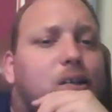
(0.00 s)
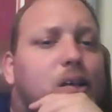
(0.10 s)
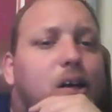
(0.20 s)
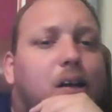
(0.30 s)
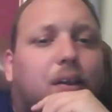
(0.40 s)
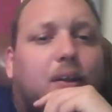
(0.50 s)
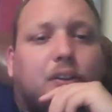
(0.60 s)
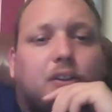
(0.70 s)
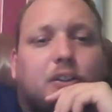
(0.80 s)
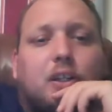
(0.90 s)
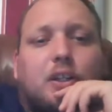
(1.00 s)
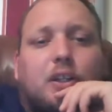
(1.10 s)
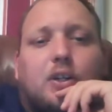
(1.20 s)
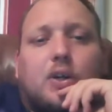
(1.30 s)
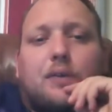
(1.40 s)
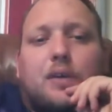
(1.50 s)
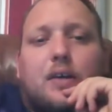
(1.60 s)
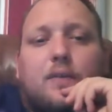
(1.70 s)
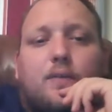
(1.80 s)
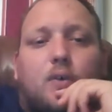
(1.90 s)
I think I'll just cut it off at
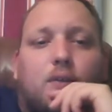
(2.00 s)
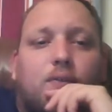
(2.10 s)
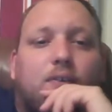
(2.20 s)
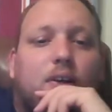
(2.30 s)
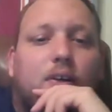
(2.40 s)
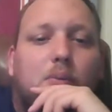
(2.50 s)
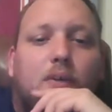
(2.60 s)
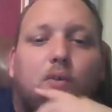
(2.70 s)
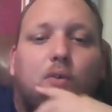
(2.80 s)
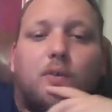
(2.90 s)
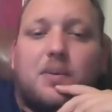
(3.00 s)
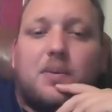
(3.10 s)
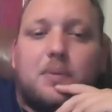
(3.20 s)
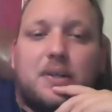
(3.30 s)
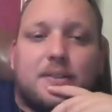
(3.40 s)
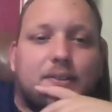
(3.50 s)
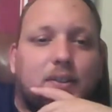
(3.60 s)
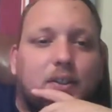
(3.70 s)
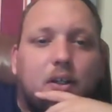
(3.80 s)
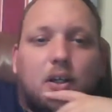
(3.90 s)
about 45 minutes.
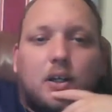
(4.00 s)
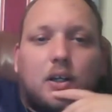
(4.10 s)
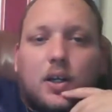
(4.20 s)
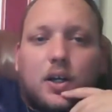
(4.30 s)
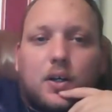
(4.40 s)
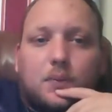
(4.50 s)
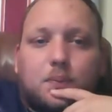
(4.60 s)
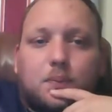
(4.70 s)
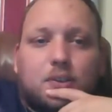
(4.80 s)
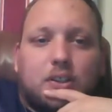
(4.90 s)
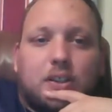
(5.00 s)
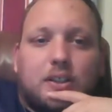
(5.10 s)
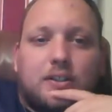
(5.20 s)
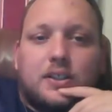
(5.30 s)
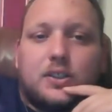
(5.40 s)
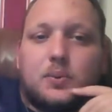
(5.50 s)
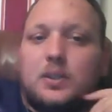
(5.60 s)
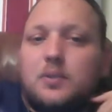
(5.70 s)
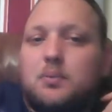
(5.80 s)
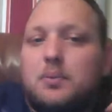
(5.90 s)
See you guys next week.
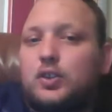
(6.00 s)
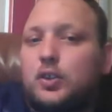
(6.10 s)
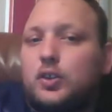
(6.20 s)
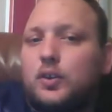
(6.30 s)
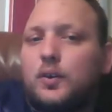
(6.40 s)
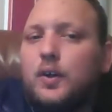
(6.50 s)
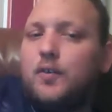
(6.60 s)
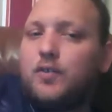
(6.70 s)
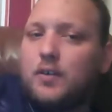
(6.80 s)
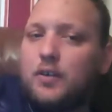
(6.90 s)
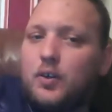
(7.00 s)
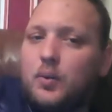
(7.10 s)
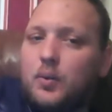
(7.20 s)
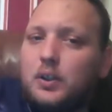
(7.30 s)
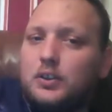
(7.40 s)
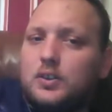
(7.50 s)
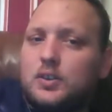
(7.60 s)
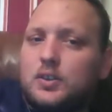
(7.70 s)
Make sure if you have any questions,